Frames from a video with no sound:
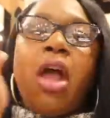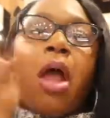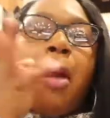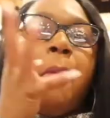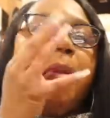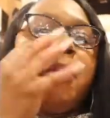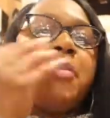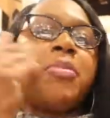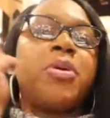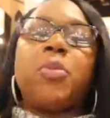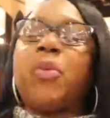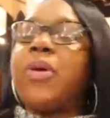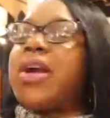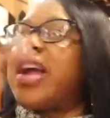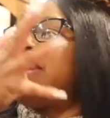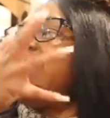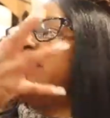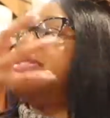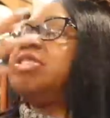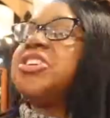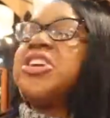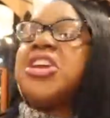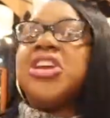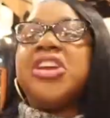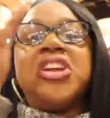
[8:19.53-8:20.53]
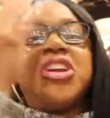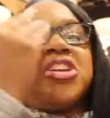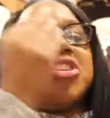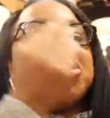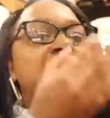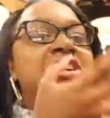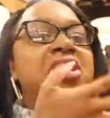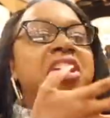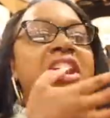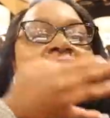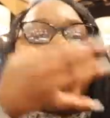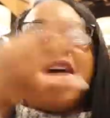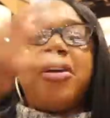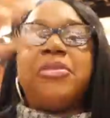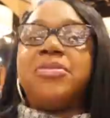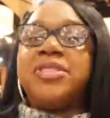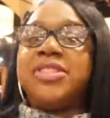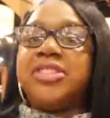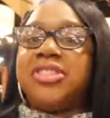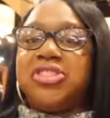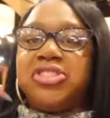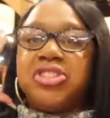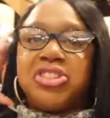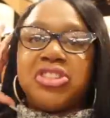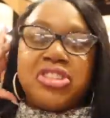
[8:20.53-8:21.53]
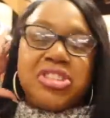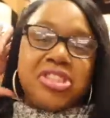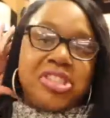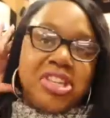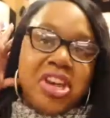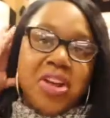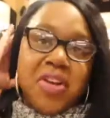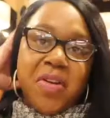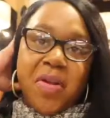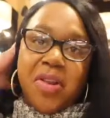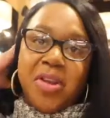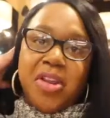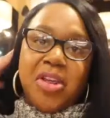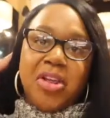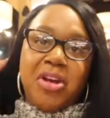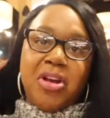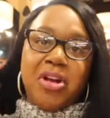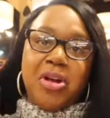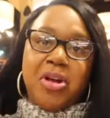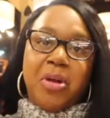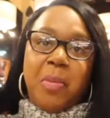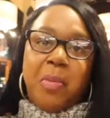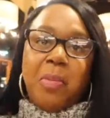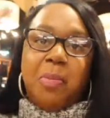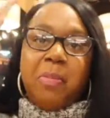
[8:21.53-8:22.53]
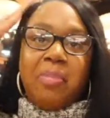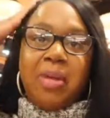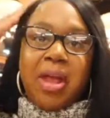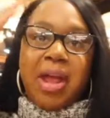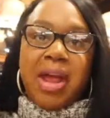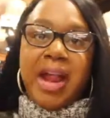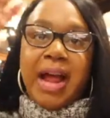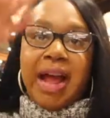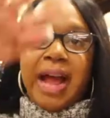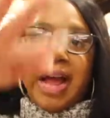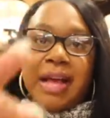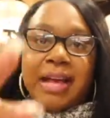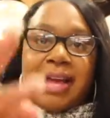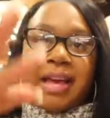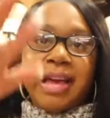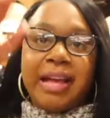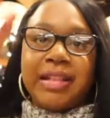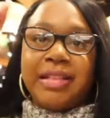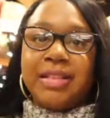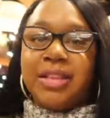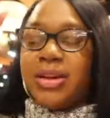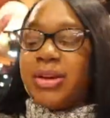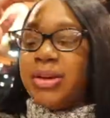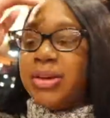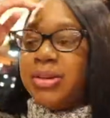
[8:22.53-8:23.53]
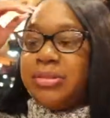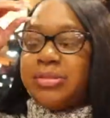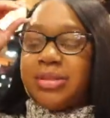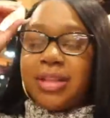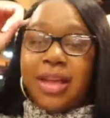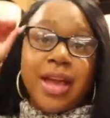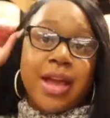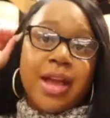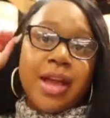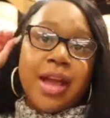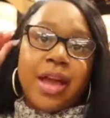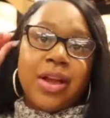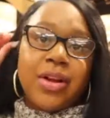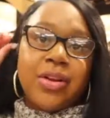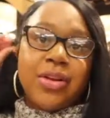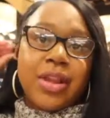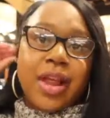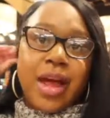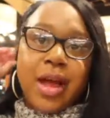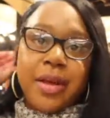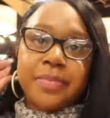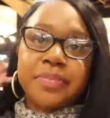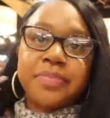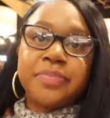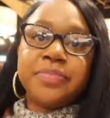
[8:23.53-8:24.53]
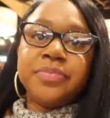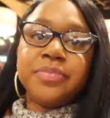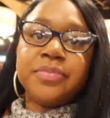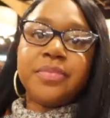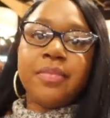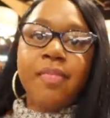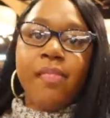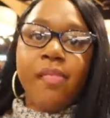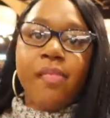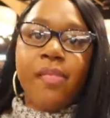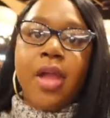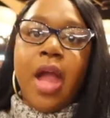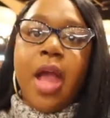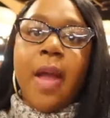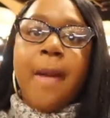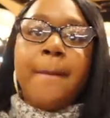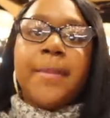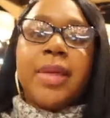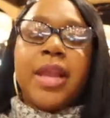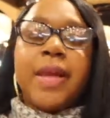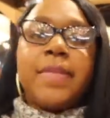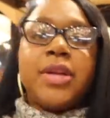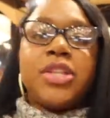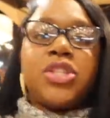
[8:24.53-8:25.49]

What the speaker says: I remember the way I was eating it. I was just tearing it up and I ate the whole thing. I ain't gonna lie. But let